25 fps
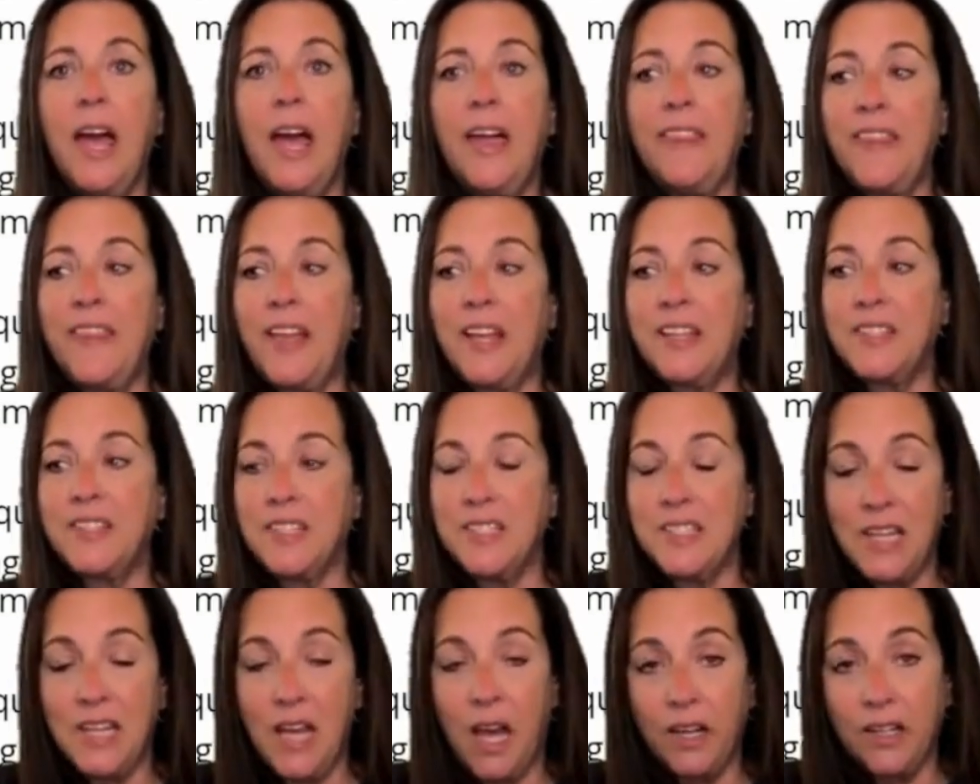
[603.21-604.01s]
And that's
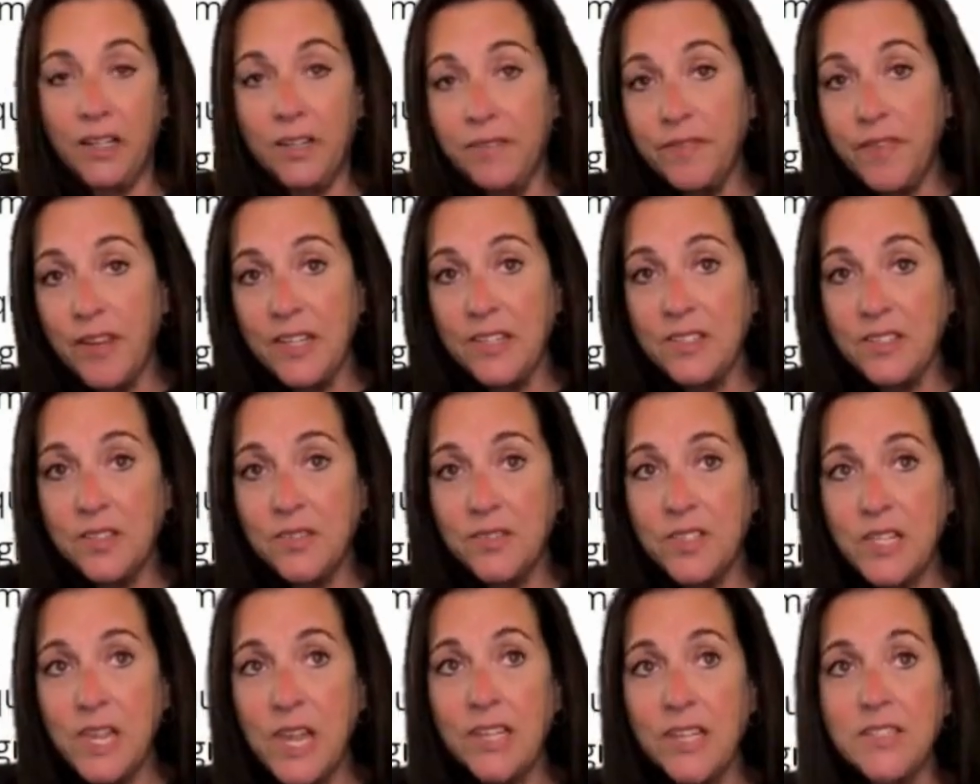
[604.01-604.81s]
a
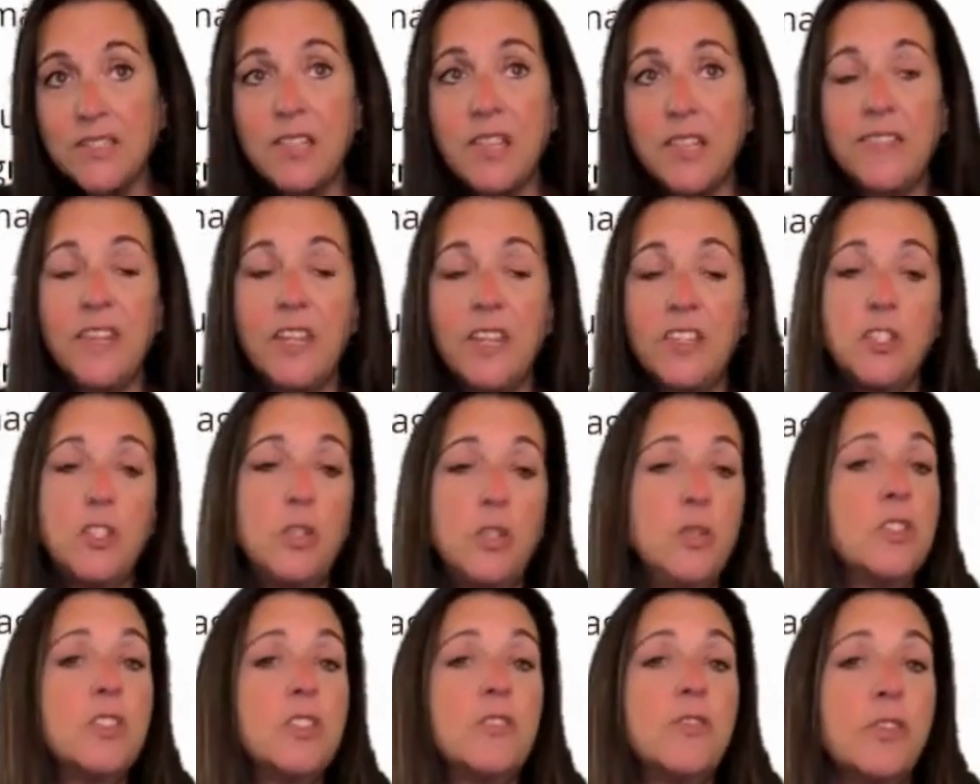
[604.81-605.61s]
non-invasive test, and
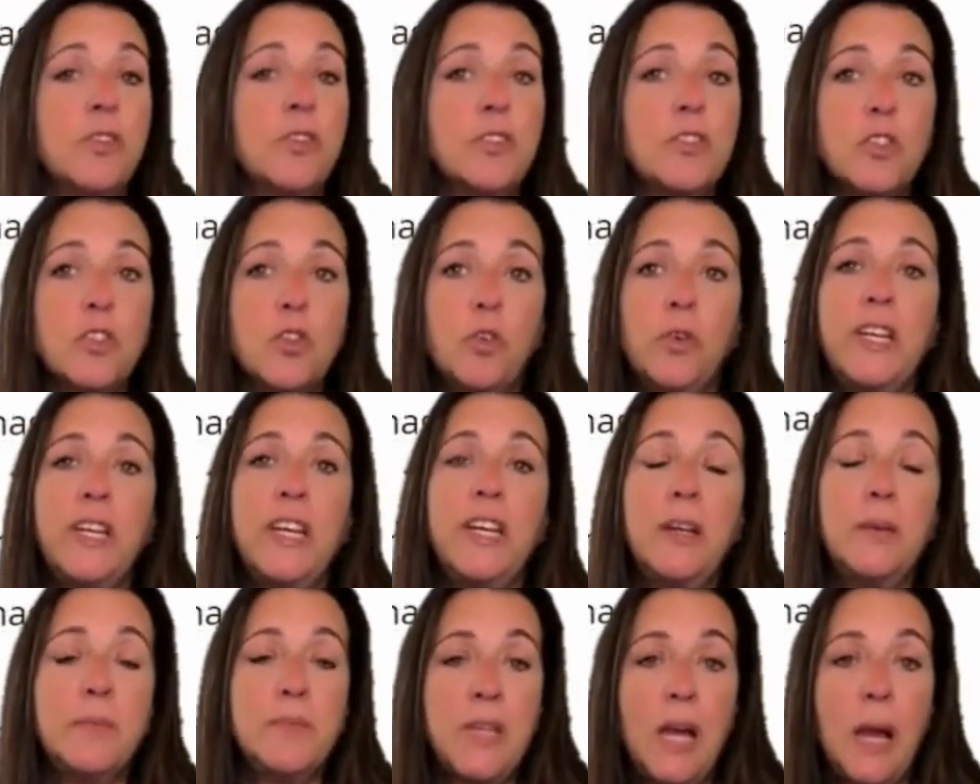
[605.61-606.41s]
that's used for
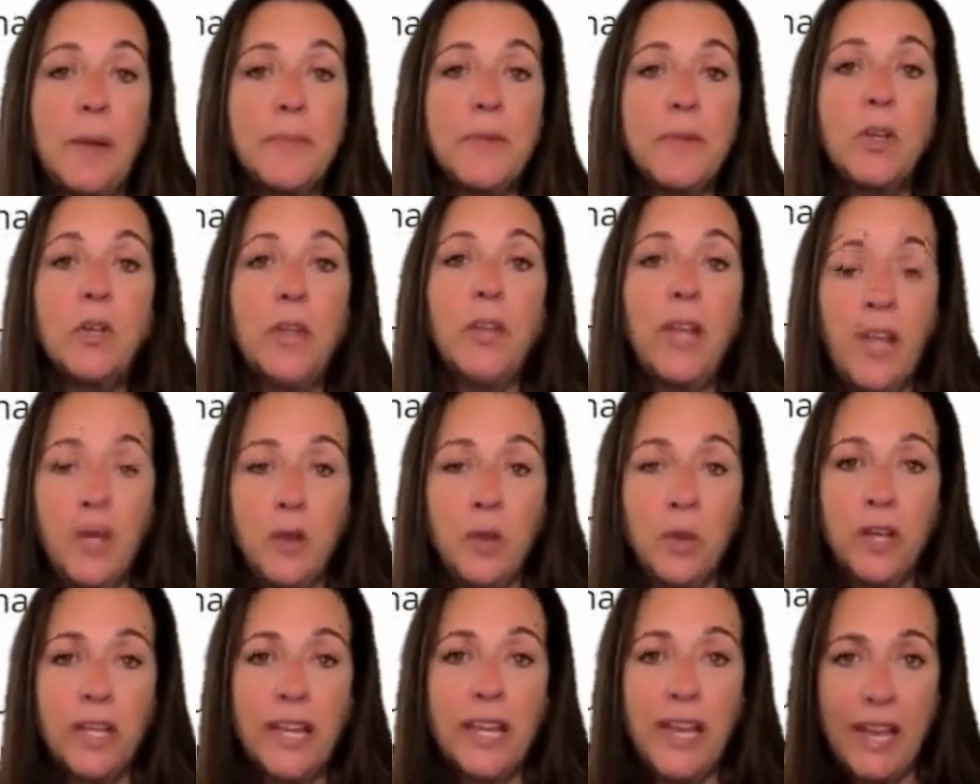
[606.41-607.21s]
screening abdominal
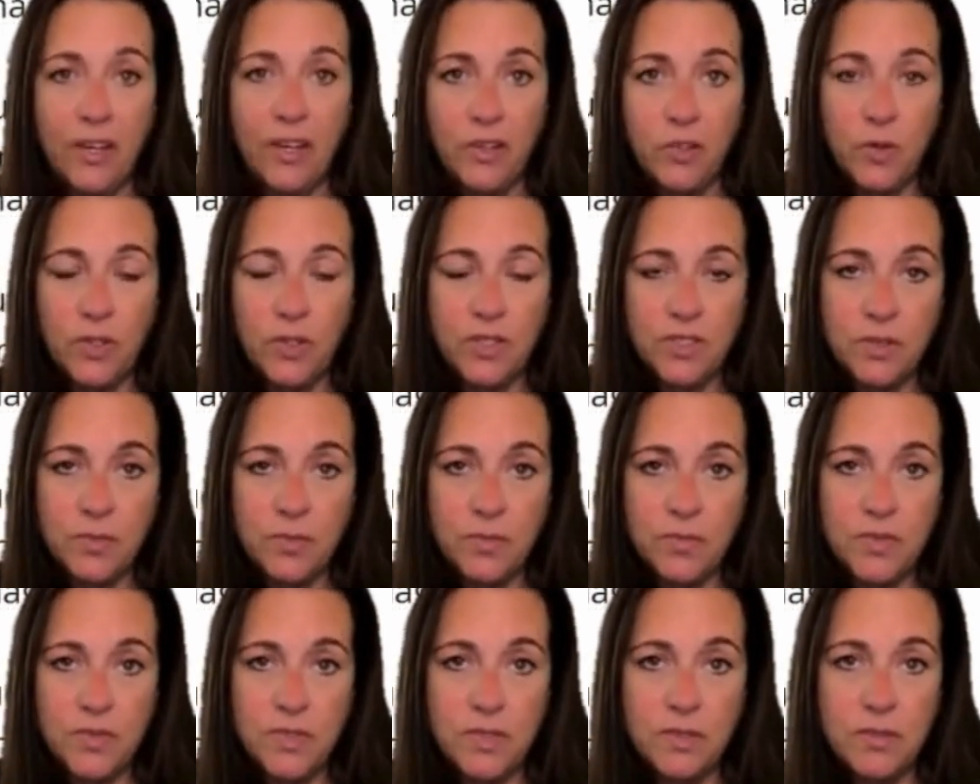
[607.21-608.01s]
aortic
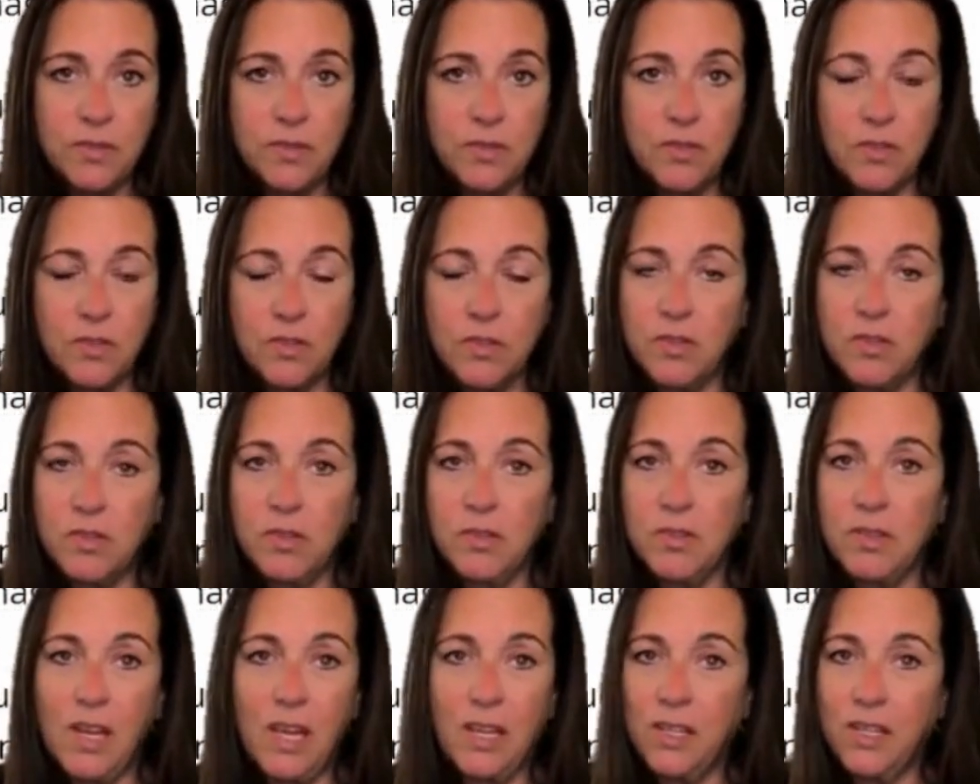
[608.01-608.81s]
aneurysms. You're
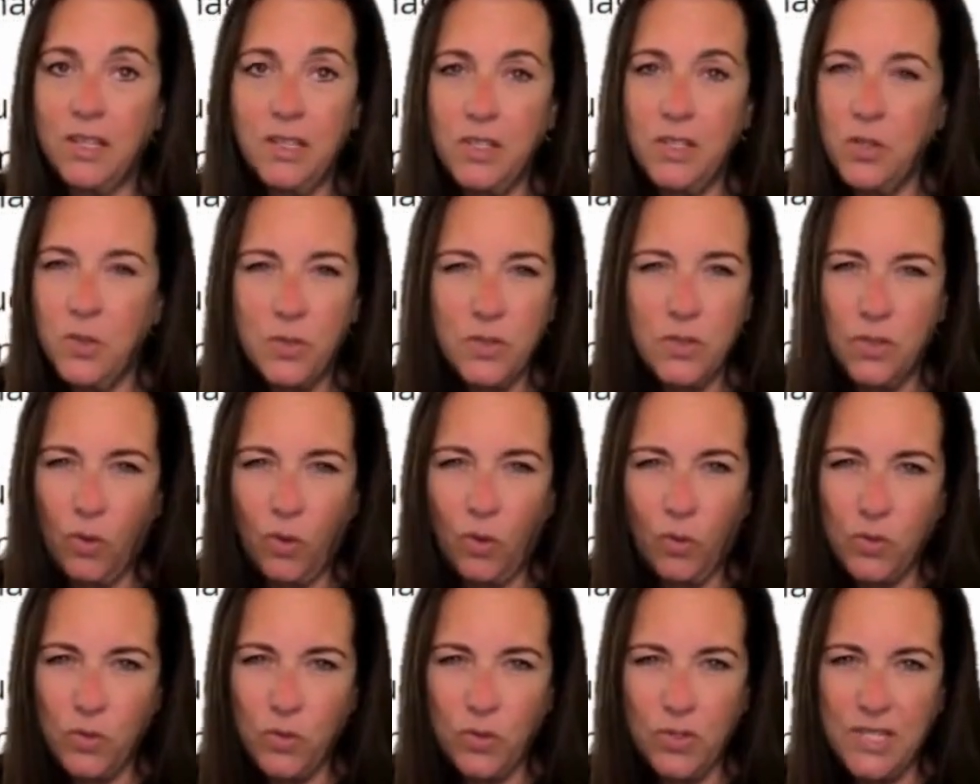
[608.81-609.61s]
not going to use an
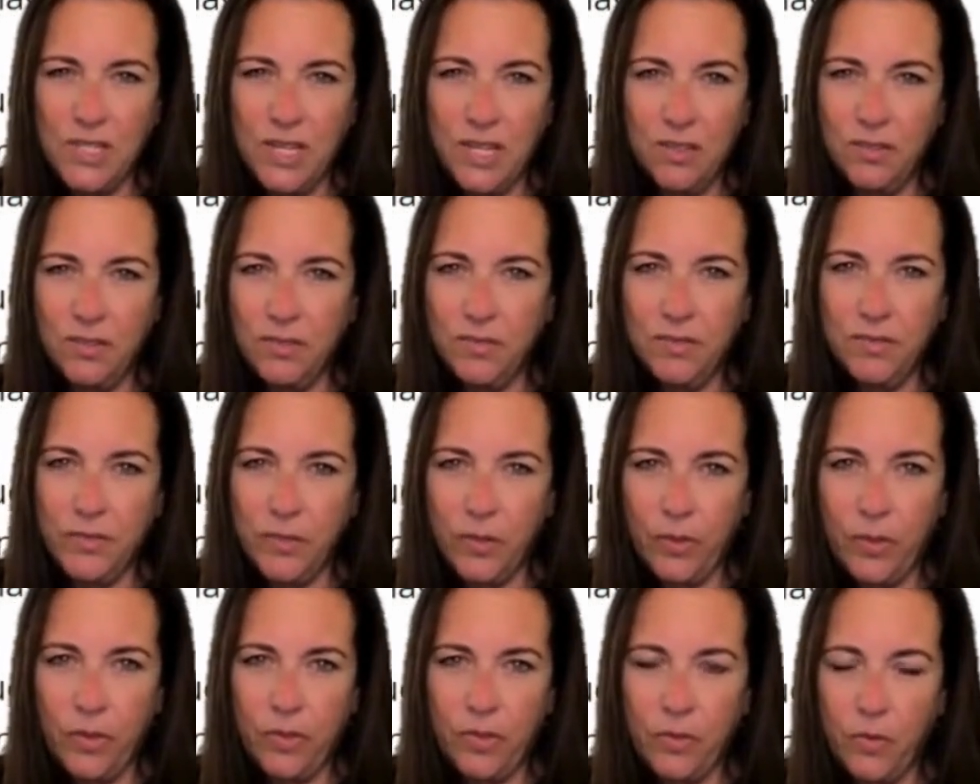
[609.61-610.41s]
ultrasound
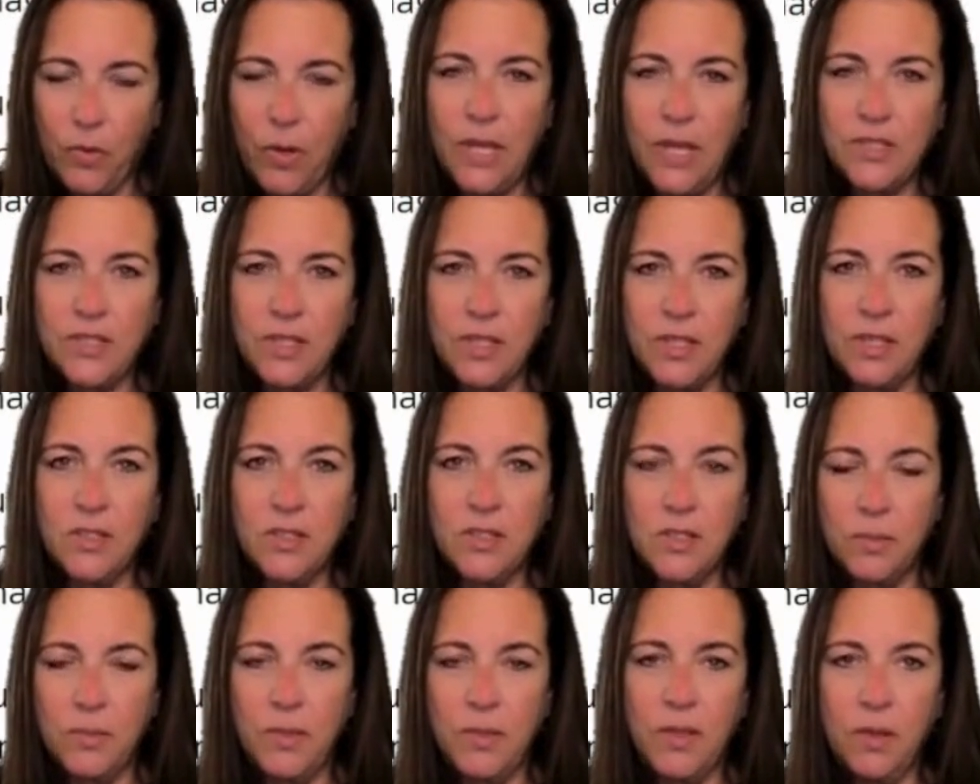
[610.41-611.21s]
for the thoracic.
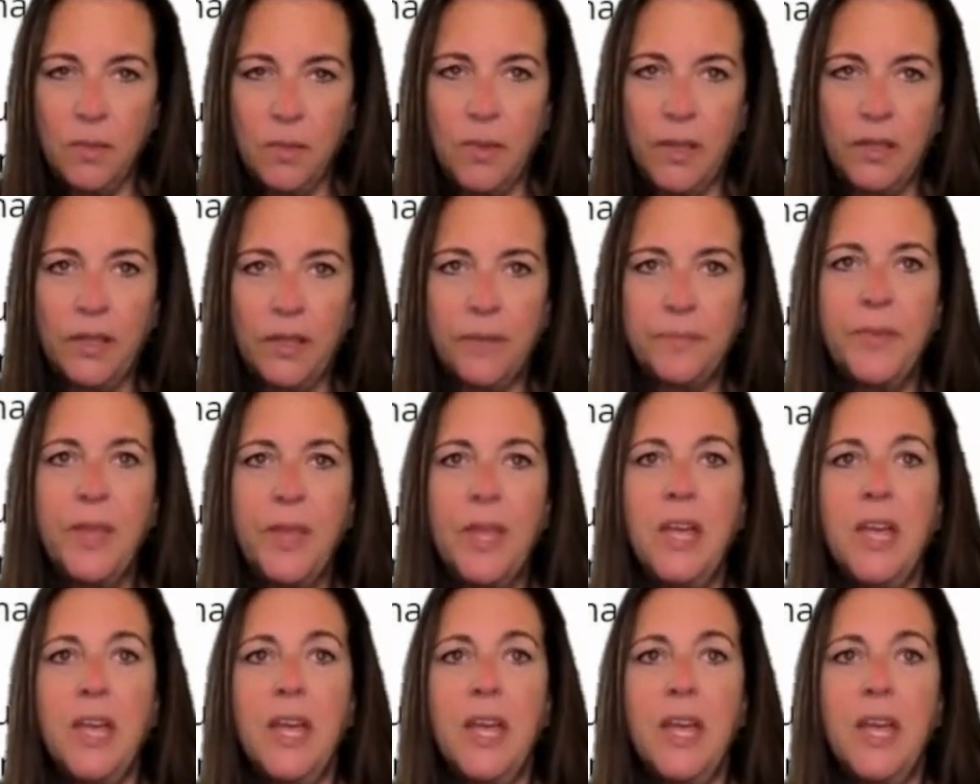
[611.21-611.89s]
It's going to be in the belly.